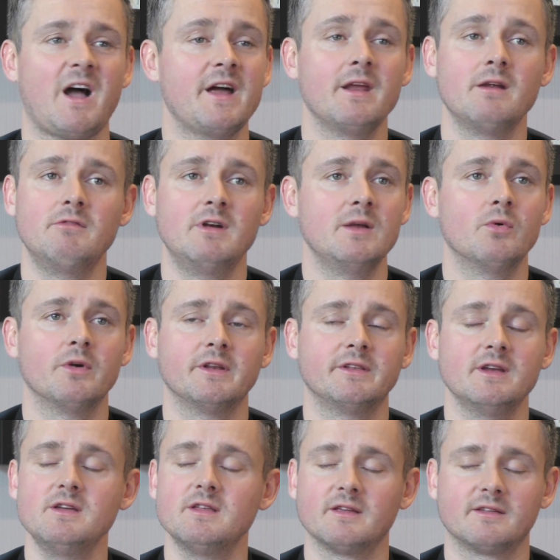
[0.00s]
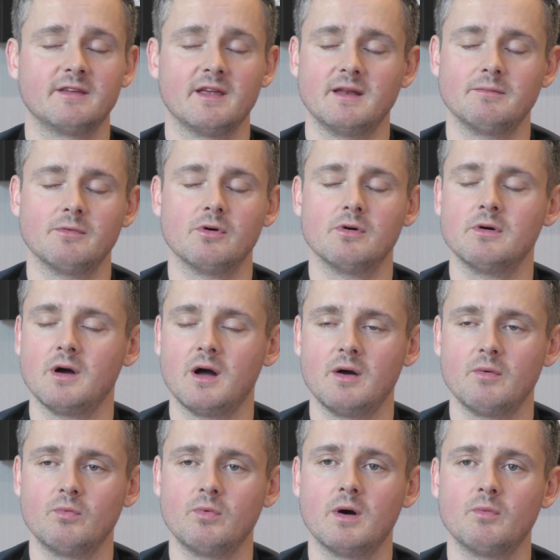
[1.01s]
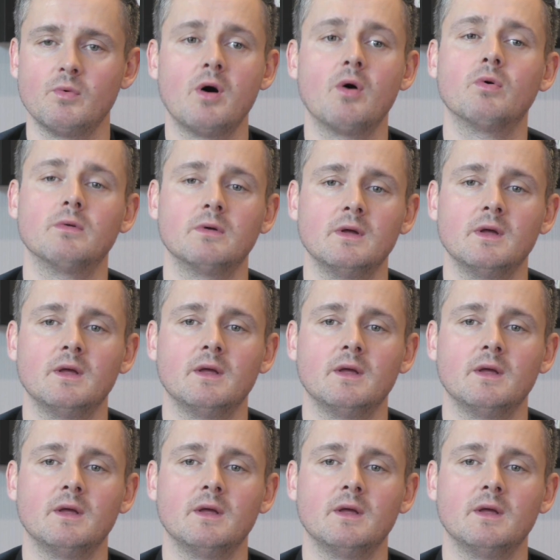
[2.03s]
I don't really want to do this anymore. Mm. I, well,